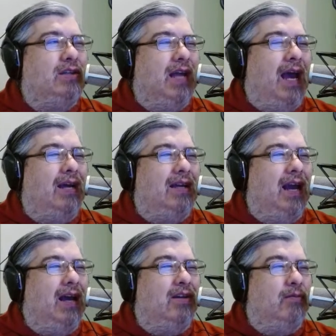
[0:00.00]
Yeah,
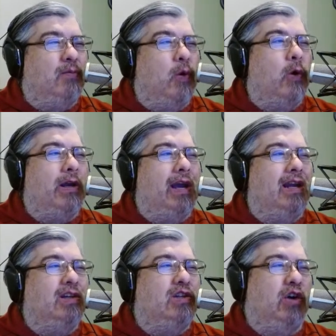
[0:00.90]
the poor kid
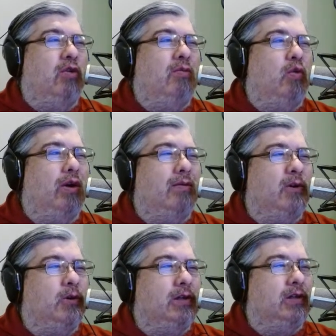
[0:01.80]
is doomed, one
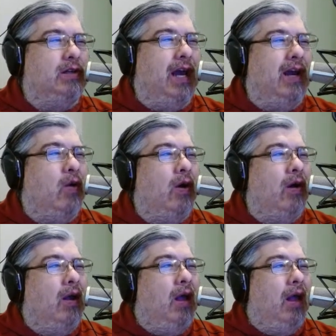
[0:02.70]
person said, or
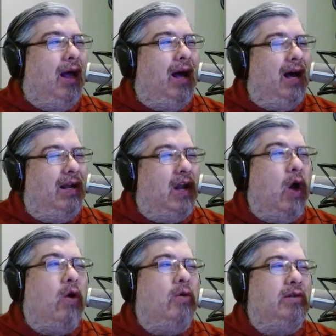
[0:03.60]

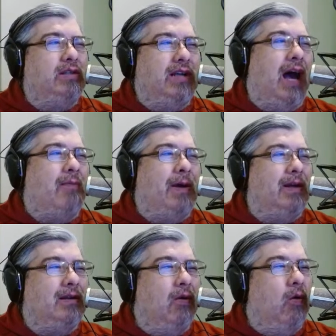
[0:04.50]
no, stop
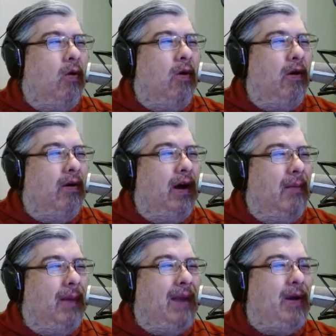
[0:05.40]
it, or
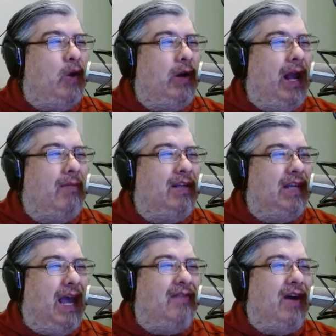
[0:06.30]
maybe her name is
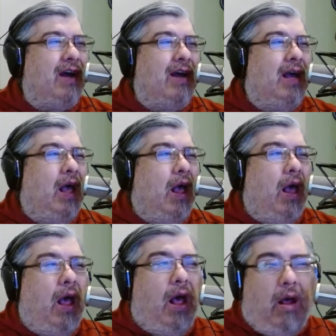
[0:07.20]
Ava.
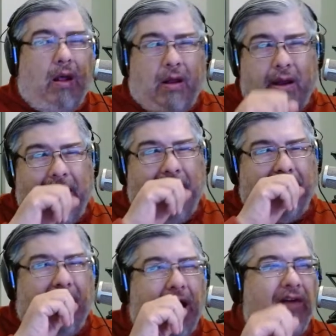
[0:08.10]

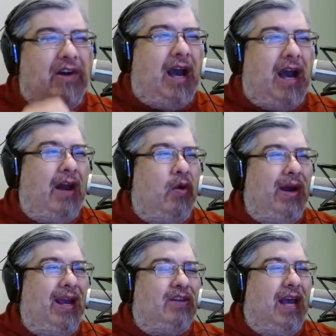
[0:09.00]
And
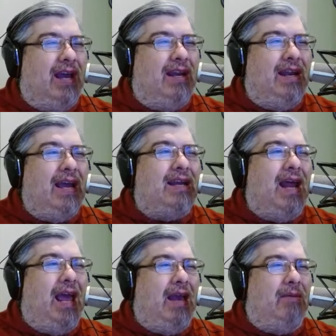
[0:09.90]
avocado is a
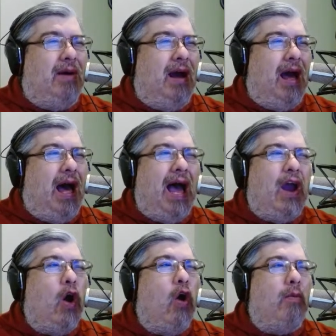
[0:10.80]
nickname, I
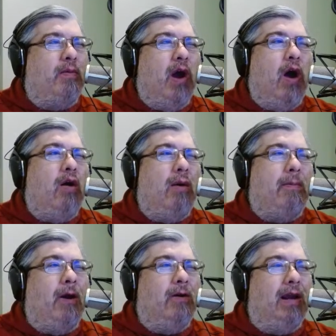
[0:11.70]
hope. No,
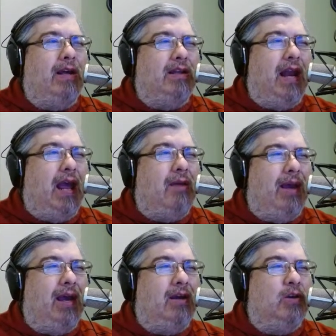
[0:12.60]
apparently the name
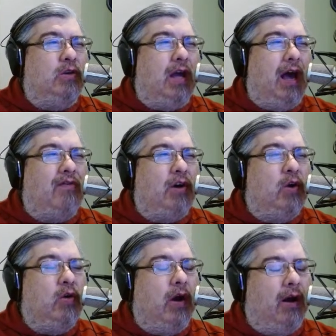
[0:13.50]
is
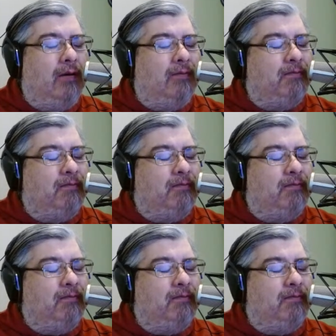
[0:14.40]
avocado.